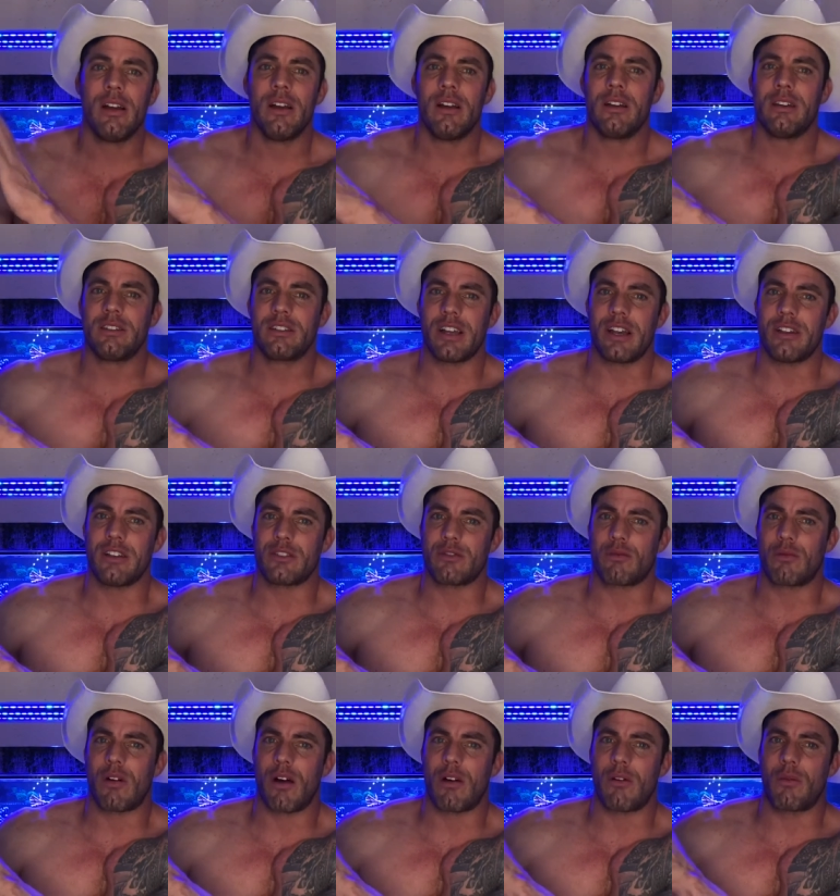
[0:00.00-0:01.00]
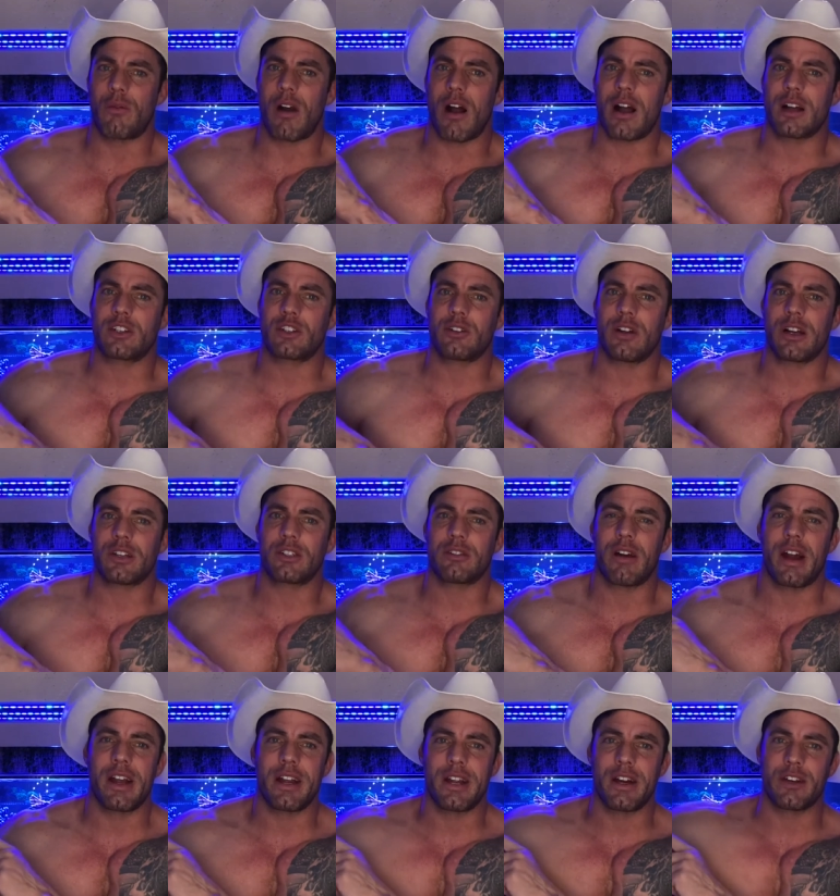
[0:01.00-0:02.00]
say this rock structure
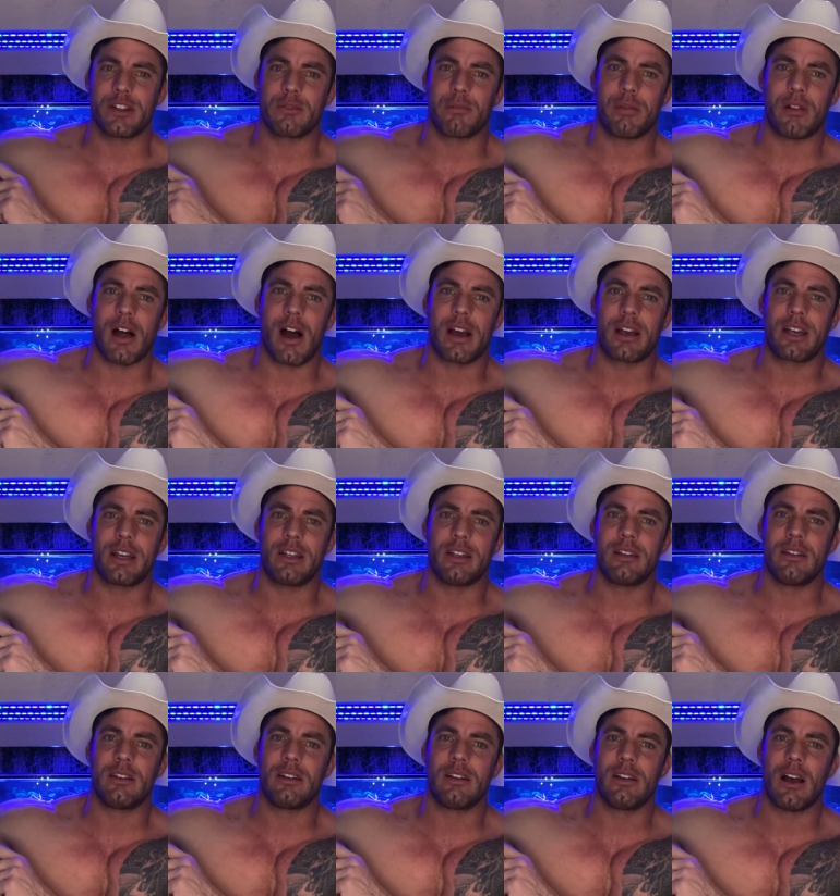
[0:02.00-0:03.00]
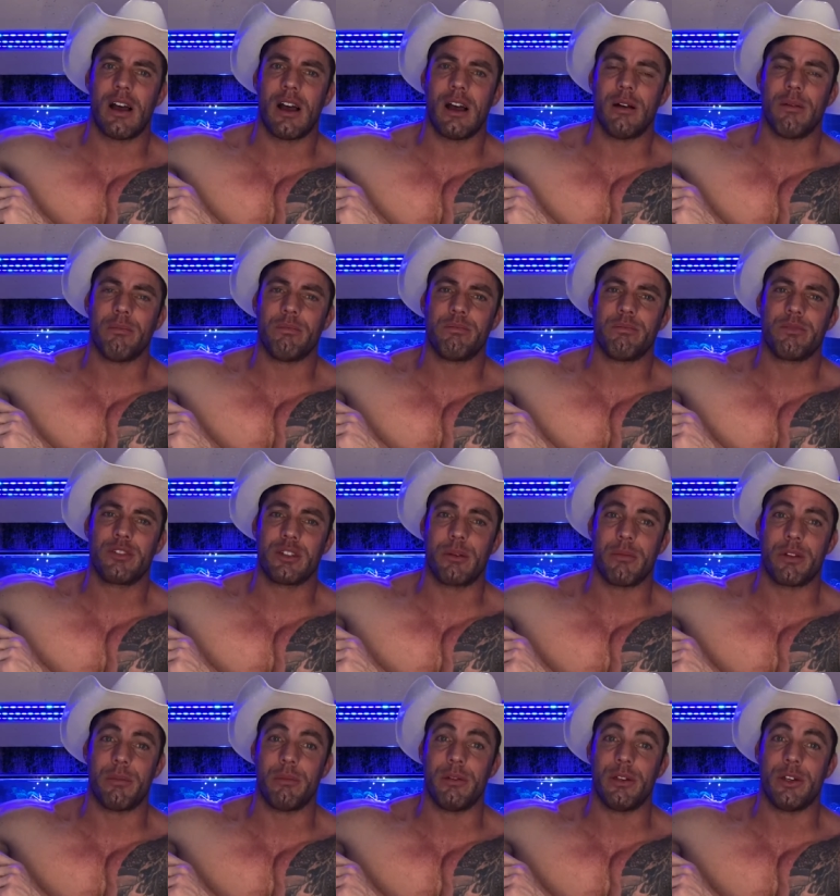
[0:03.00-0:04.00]
right here is blocking um, some
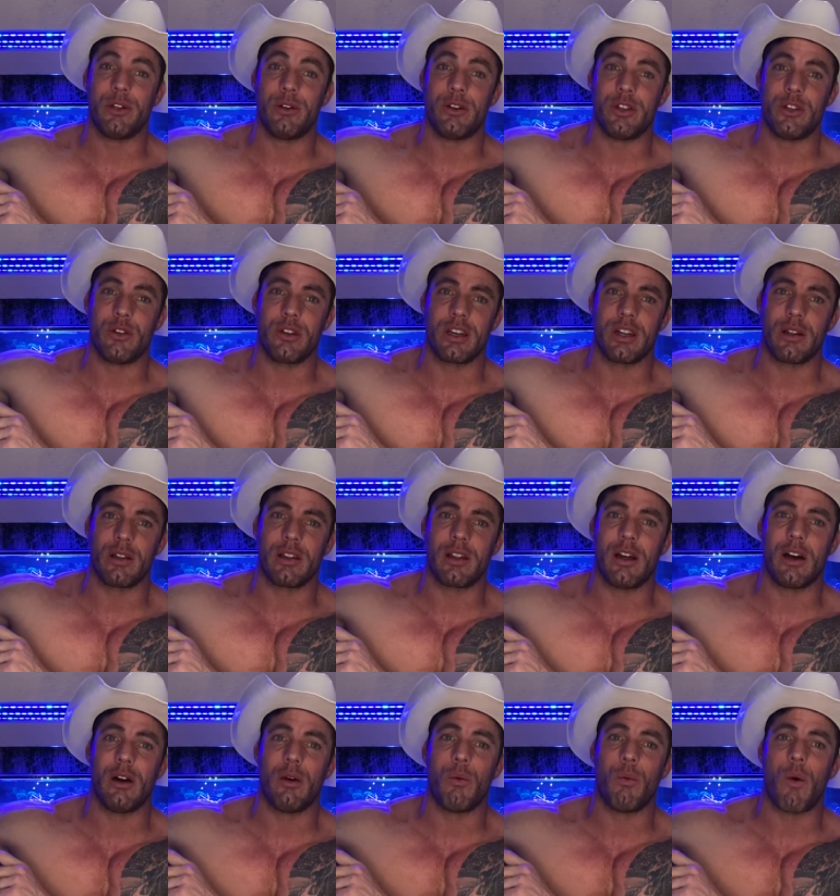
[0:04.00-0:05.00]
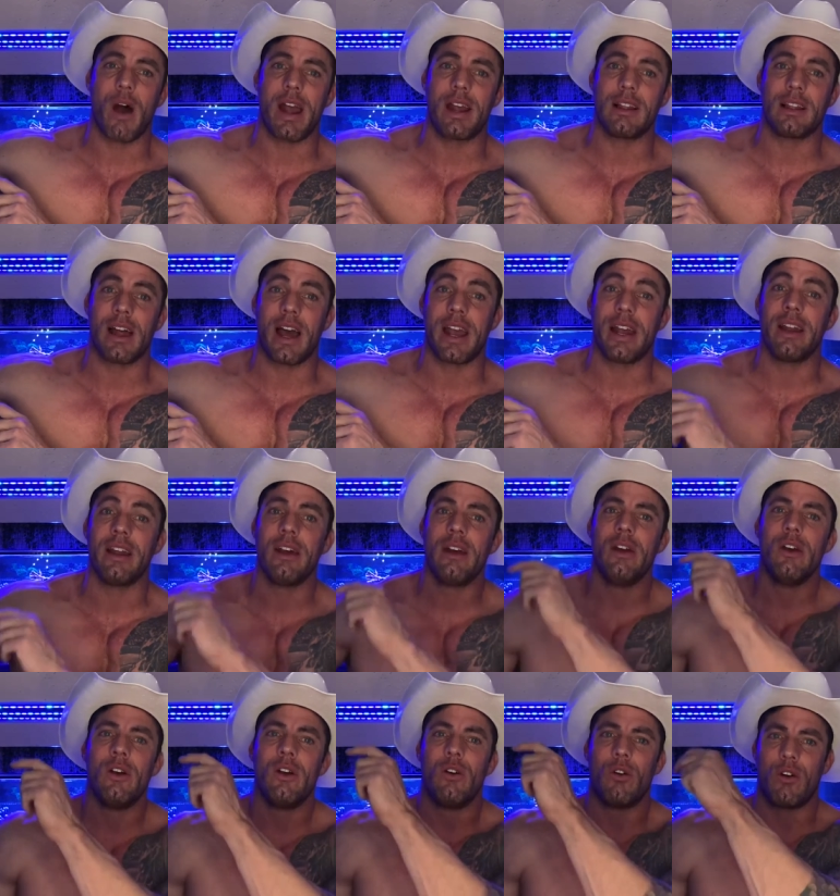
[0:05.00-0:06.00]
of the blue and you get a, a, white light
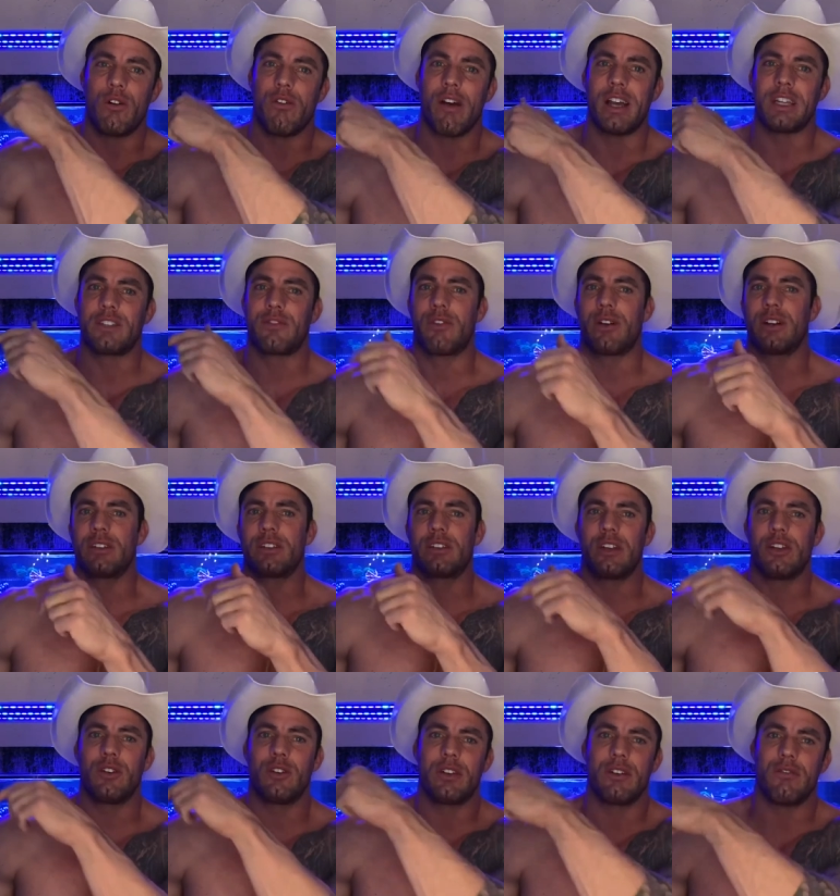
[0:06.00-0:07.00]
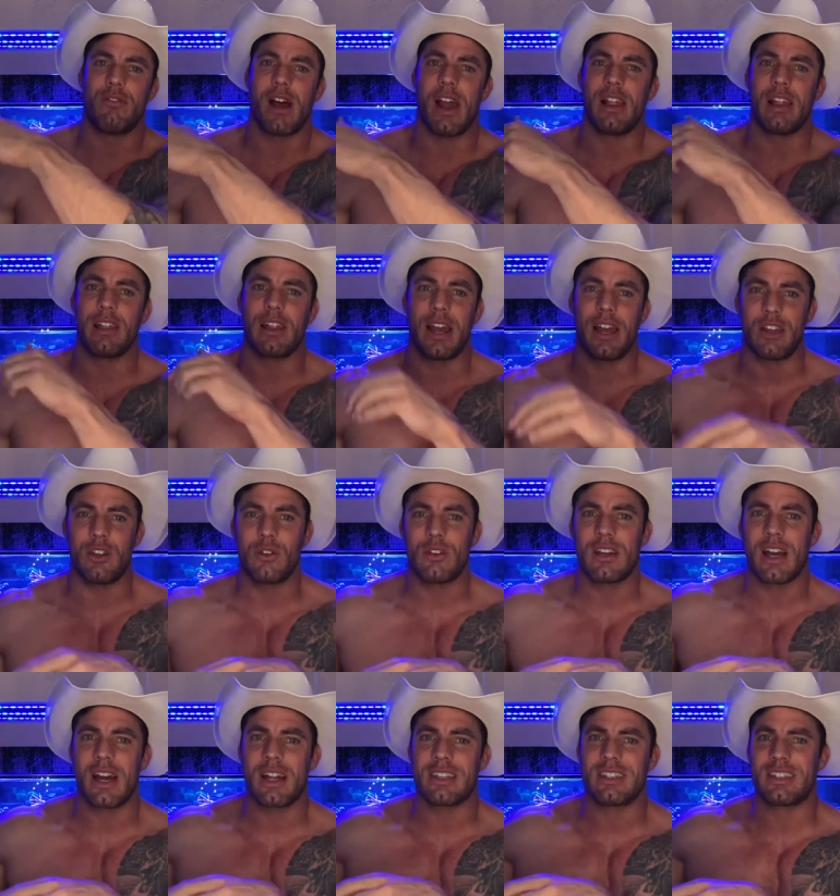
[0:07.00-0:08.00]
or vice versa, you get a violet light. You can
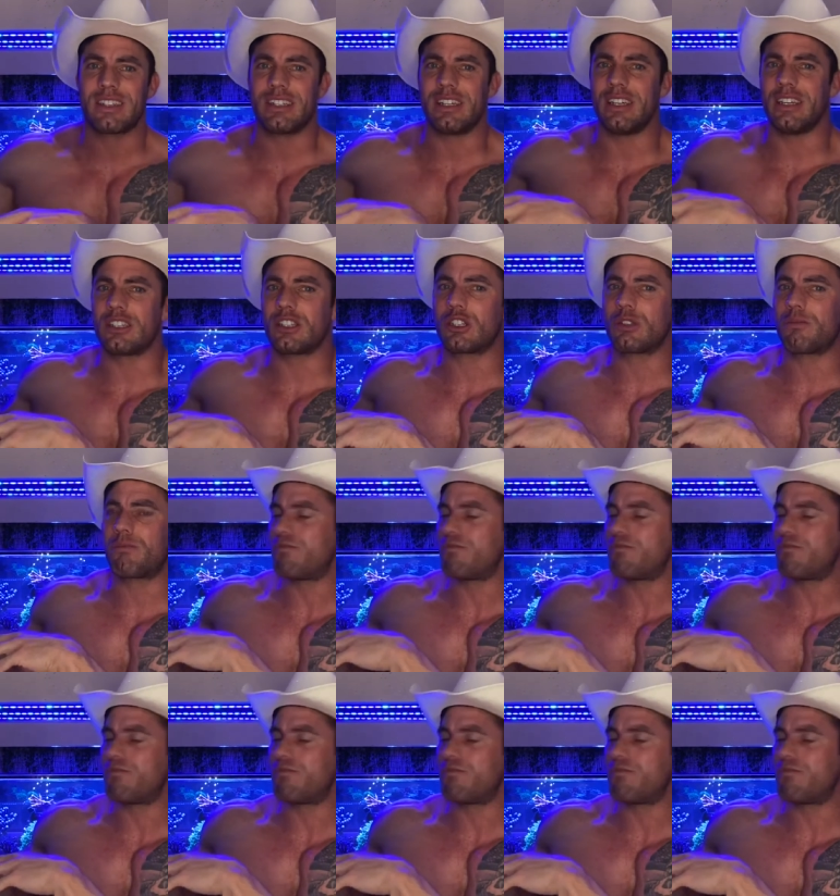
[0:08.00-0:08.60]
kind of see it's